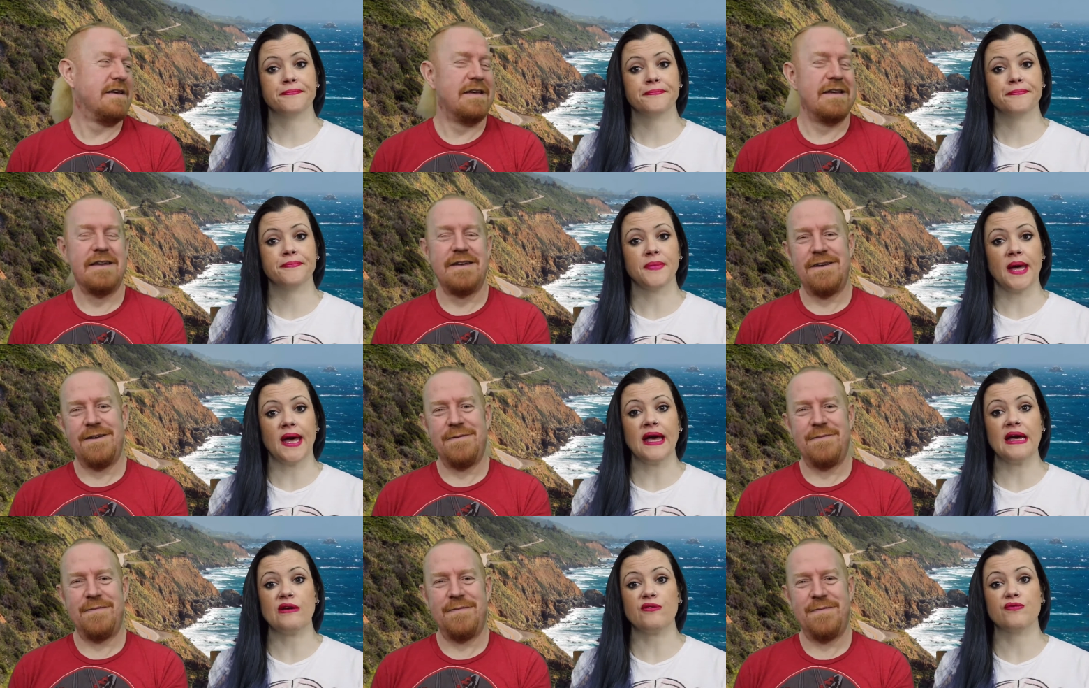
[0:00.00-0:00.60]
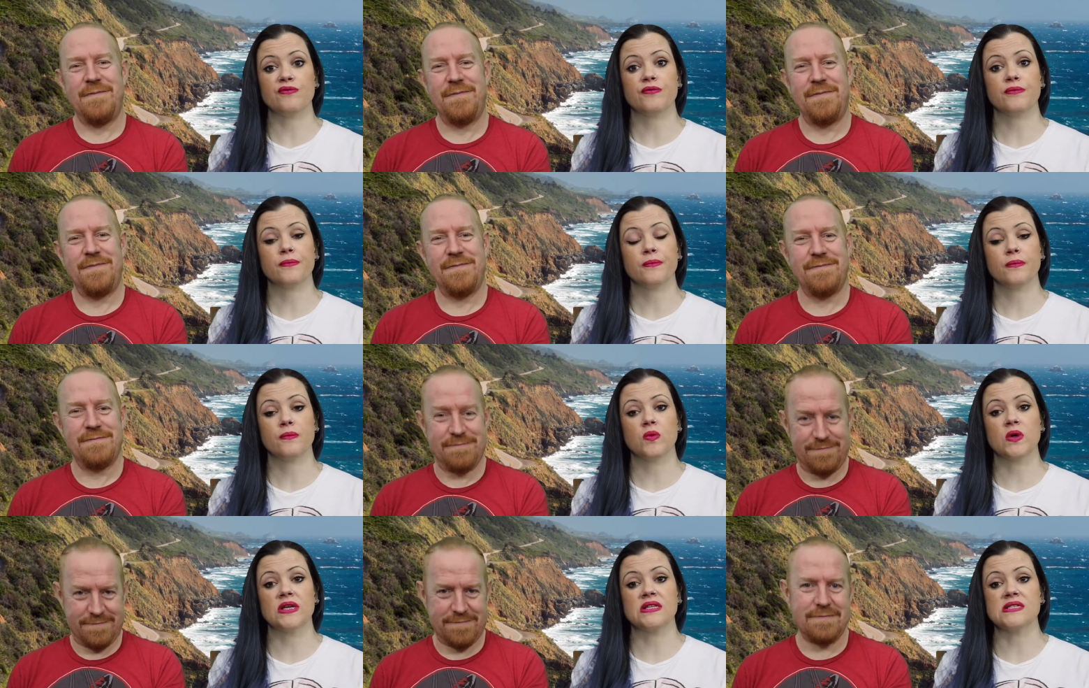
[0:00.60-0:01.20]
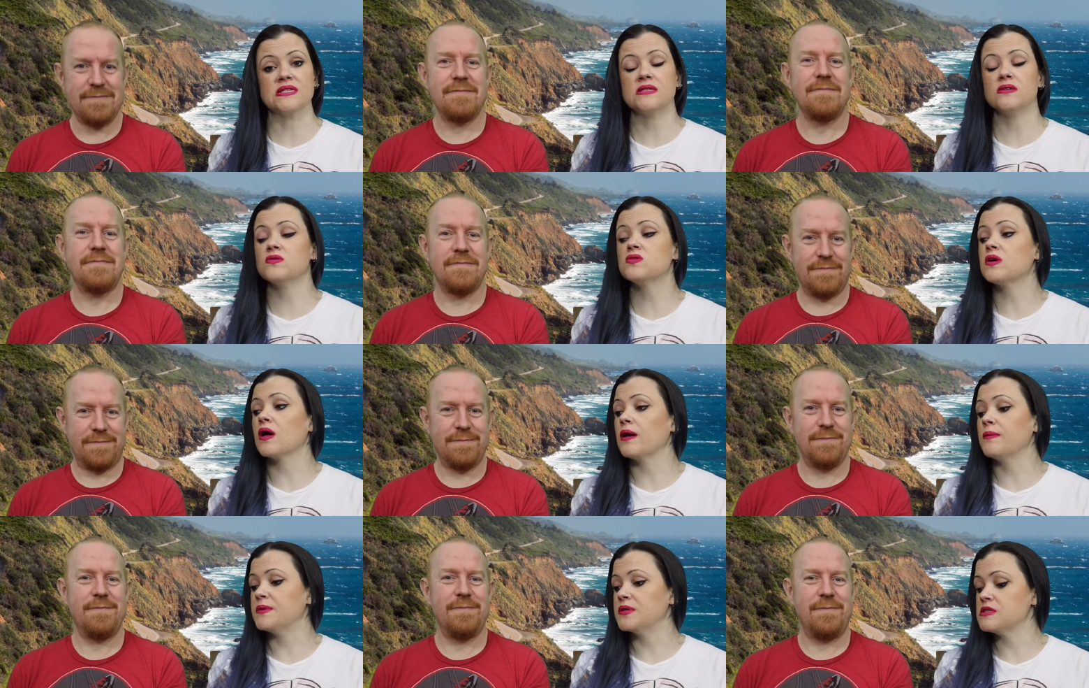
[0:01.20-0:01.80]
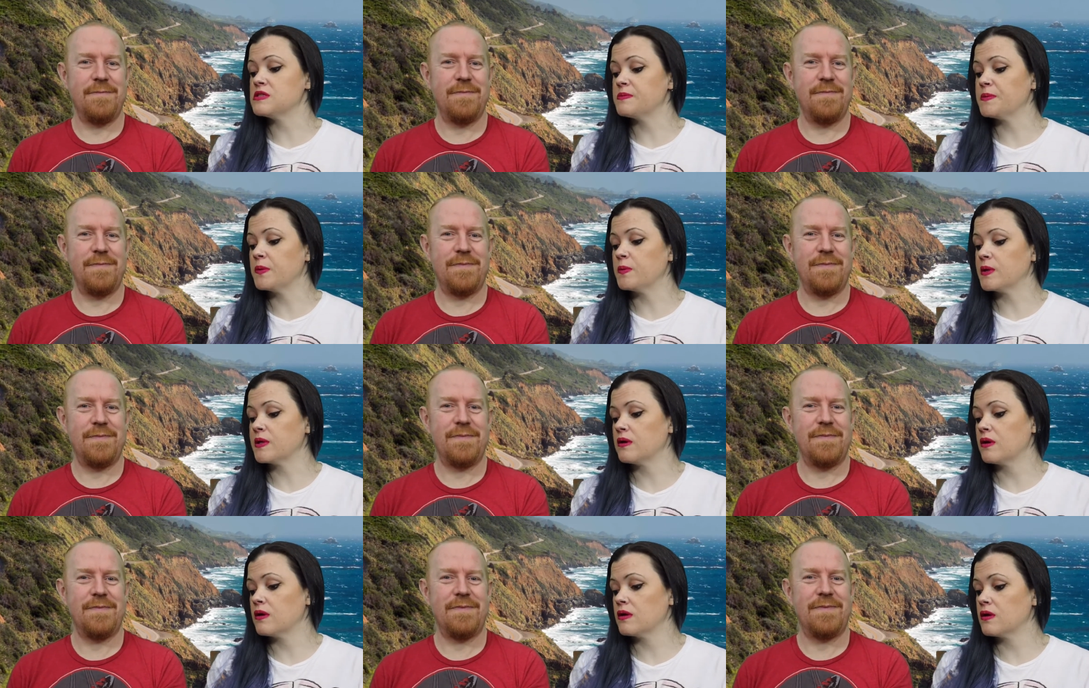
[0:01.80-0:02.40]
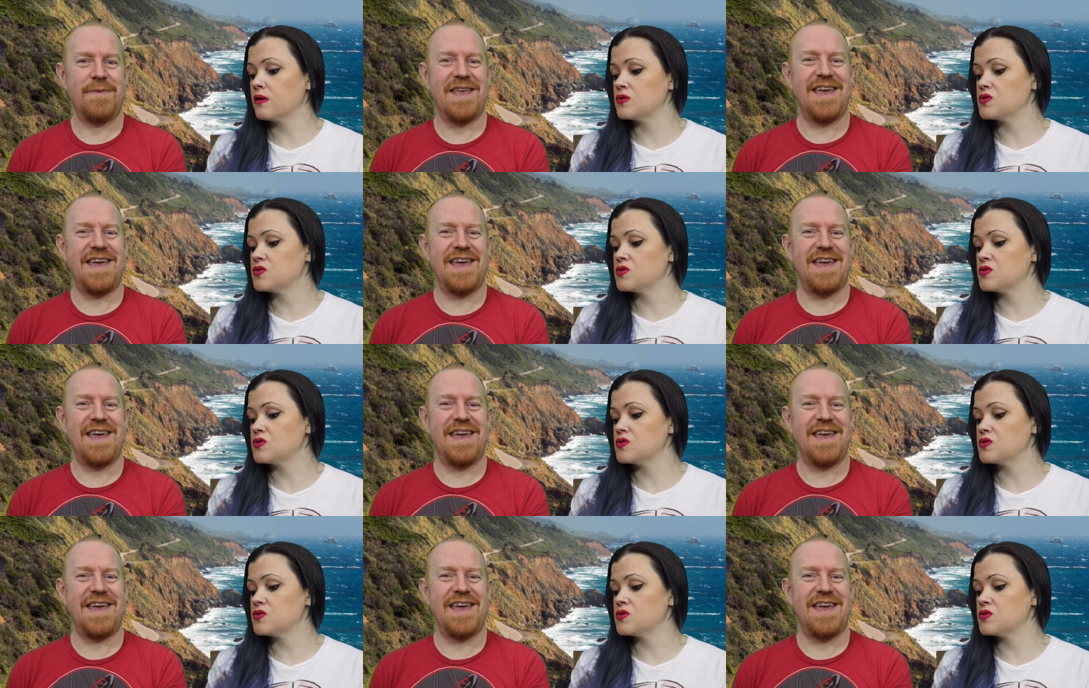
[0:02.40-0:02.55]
Speaker 1: behave. We can steal diamonds, but we can't go